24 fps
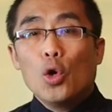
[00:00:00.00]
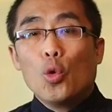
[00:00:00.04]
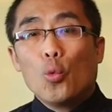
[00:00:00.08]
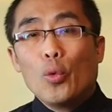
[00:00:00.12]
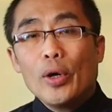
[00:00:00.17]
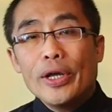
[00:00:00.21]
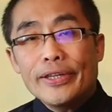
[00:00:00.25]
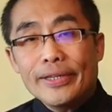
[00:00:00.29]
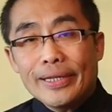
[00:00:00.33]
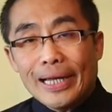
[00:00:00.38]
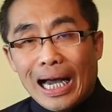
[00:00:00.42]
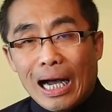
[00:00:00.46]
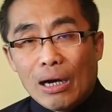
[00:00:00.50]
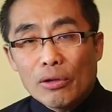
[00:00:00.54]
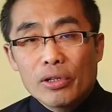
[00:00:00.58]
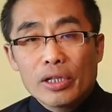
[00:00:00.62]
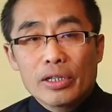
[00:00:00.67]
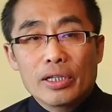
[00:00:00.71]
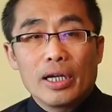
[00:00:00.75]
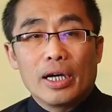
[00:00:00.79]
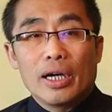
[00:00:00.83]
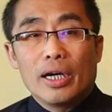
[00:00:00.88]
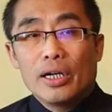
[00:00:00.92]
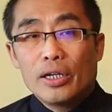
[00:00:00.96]
Without
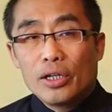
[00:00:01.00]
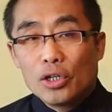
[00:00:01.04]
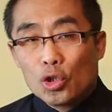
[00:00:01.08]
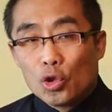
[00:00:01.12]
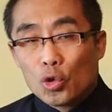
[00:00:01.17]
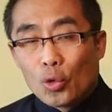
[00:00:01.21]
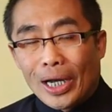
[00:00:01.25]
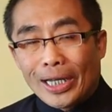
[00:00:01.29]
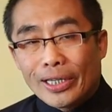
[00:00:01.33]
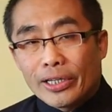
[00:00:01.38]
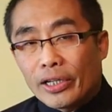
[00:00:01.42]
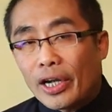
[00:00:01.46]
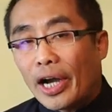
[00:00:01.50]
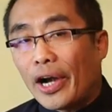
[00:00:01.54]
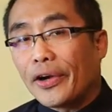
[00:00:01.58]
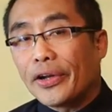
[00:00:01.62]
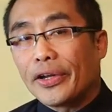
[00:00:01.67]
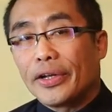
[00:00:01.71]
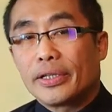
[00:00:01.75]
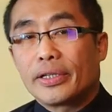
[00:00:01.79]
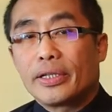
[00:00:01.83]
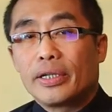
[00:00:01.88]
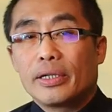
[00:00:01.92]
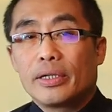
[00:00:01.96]
the right
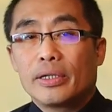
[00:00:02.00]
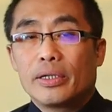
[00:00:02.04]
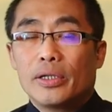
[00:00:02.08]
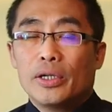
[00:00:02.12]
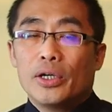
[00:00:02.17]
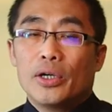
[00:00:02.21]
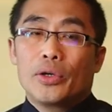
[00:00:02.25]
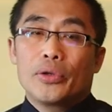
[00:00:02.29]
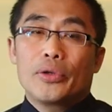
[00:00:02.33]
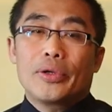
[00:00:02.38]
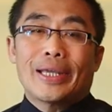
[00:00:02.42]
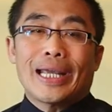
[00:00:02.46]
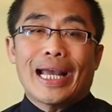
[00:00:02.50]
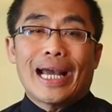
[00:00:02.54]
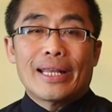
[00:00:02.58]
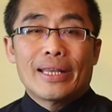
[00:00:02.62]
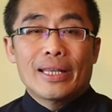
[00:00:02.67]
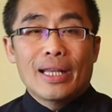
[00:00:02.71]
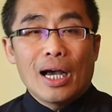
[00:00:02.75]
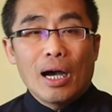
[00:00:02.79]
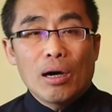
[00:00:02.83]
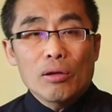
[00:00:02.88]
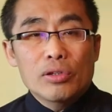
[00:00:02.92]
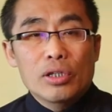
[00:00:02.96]
target, you
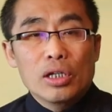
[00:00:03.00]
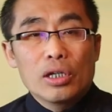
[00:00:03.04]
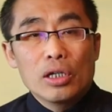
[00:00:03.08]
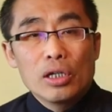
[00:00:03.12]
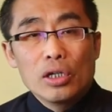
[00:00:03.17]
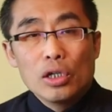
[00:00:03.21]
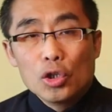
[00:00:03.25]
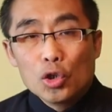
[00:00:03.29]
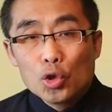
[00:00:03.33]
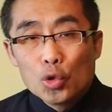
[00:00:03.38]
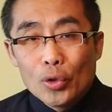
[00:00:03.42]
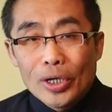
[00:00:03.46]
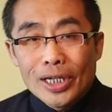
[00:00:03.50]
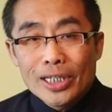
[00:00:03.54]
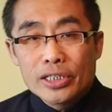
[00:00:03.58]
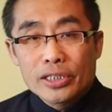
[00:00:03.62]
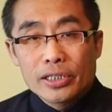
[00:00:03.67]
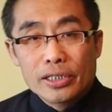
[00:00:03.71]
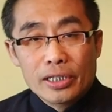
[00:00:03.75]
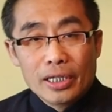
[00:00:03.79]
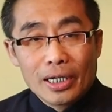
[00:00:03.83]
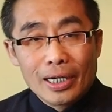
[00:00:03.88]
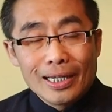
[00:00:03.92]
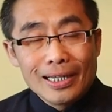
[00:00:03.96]
cannot
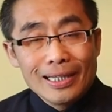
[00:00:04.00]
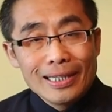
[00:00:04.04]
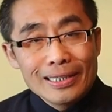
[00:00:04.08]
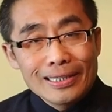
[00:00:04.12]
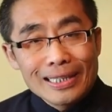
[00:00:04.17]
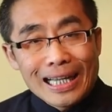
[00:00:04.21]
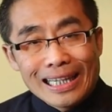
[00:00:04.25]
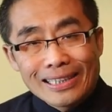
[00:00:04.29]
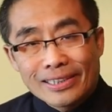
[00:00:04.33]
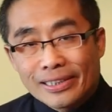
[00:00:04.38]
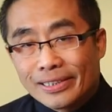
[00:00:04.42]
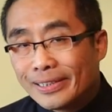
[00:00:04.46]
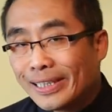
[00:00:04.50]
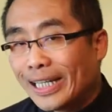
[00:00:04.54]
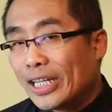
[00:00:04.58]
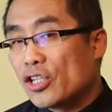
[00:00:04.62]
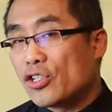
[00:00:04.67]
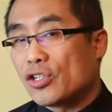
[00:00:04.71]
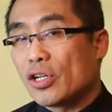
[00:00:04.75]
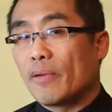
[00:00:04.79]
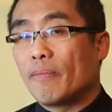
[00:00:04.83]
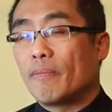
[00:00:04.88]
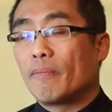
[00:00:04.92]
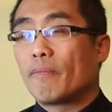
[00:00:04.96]
reach the
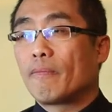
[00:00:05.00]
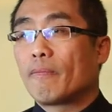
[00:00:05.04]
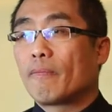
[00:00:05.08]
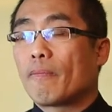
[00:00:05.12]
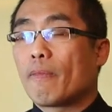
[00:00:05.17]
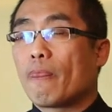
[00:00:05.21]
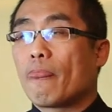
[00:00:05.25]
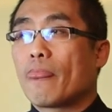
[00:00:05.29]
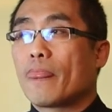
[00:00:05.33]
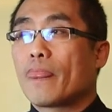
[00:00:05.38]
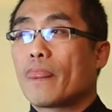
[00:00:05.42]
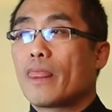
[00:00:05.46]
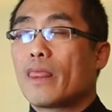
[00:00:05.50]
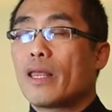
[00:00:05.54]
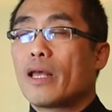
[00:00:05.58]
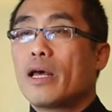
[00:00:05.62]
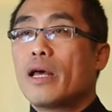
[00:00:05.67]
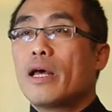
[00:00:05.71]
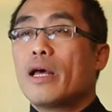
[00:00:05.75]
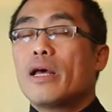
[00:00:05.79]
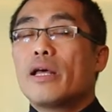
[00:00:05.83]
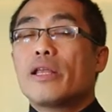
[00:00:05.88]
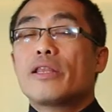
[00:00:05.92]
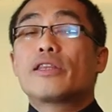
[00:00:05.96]
destination.
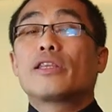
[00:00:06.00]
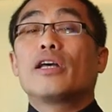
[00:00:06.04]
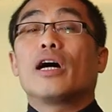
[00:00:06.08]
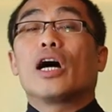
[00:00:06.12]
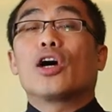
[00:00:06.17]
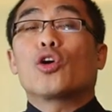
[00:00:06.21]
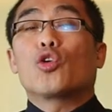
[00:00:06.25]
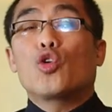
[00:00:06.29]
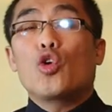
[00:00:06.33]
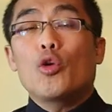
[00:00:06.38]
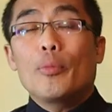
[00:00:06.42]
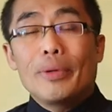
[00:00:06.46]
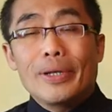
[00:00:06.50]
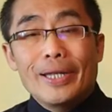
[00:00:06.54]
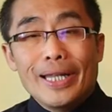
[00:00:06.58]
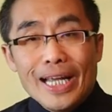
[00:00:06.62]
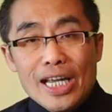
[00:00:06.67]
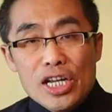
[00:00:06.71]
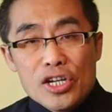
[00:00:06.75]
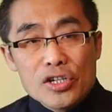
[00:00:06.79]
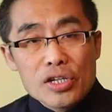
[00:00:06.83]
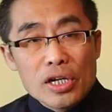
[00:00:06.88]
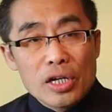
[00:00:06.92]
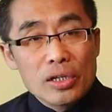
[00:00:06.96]
The
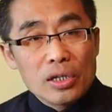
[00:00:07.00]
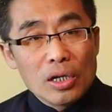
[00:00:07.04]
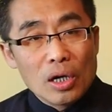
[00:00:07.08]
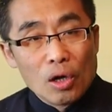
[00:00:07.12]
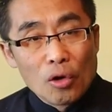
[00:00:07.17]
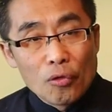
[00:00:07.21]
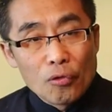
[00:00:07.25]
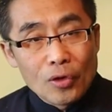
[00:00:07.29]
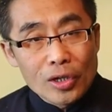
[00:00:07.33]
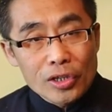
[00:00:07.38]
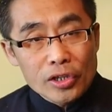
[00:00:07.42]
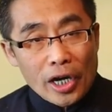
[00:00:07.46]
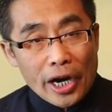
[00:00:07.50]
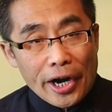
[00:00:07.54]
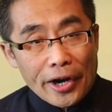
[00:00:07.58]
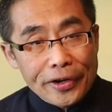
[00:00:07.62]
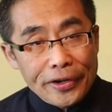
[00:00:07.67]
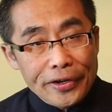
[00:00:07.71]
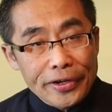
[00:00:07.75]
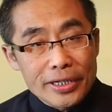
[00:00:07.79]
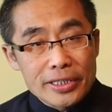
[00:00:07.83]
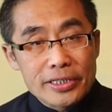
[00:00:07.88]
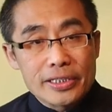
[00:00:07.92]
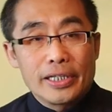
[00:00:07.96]
accumulation of
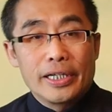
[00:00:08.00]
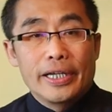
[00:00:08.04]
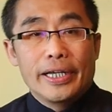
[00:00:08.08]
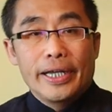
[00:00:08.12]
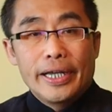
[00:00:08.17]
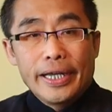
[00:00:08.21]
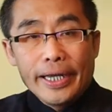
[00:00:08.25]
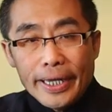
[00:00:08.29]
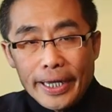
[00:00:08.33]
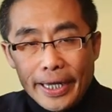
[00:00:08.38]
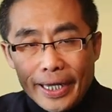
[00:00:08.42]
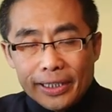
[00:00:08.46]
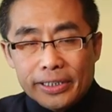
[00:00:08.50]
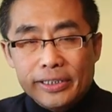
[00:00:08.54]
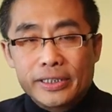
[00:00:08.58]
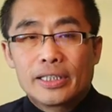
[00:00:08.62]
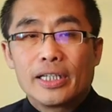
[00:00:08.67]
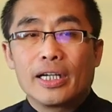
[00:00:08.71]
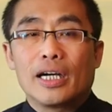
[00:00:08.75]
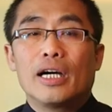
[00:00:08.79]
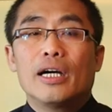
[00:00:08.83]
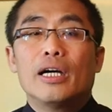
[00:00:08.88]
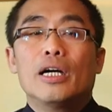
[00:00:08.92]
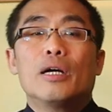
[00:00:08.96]
targets is
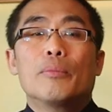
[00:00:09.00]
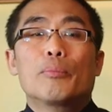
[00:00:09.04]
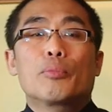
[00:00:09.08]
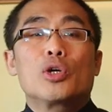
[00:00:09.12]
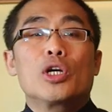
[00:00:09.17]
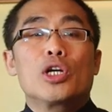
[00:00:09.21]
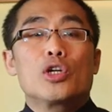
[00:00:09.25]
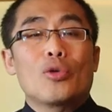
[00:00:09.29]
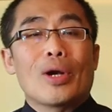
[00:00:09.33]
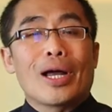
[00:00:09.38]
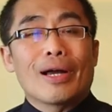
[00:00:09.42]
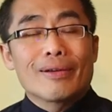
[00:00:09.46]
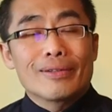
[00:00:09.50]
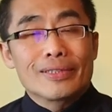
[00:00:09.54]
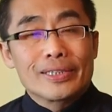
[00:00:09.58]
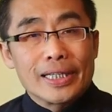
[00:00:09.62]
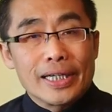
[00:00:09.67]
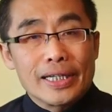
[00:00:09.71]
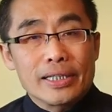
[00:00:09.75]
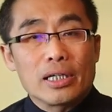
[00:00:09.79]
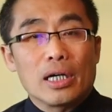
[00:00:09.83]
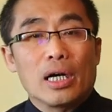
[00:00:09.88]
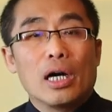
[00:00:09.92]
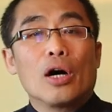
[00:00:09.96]
the
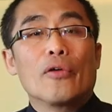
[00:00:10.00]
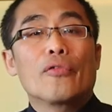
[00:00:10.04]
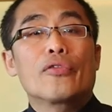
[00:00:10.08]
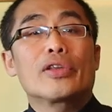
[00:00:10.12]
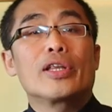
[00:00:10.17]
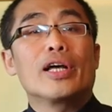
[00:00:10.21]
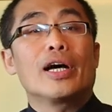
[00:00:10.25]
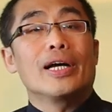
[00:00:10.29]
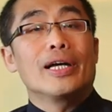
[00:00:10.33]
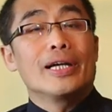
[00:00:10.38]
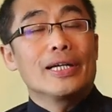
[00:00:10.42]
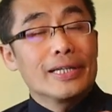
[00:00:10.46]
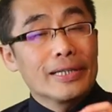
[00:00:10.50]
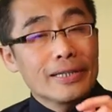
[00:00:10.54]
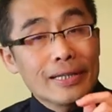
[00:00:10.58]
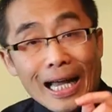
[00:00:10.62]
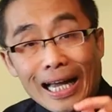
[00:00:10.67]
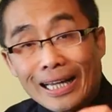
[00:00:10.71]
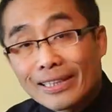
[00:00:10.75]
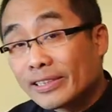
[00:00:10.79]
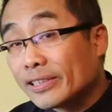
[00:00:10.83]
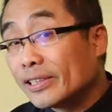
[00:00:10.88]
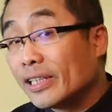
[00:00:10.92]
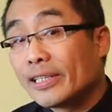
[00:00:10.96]
prerequisite of the
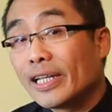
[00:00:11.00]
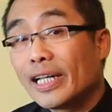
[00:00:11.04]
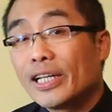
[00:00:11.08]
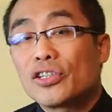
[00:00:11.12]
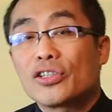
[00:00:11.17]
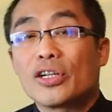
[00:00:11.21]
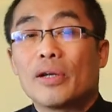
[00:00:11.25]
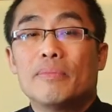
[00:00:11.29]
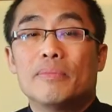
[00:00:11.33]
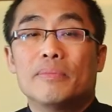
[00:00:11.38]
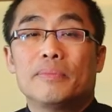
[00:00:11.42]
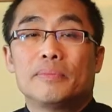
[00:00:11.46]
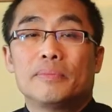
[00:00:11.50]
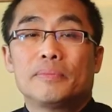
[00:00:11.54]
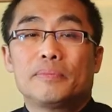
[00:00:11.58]
destination.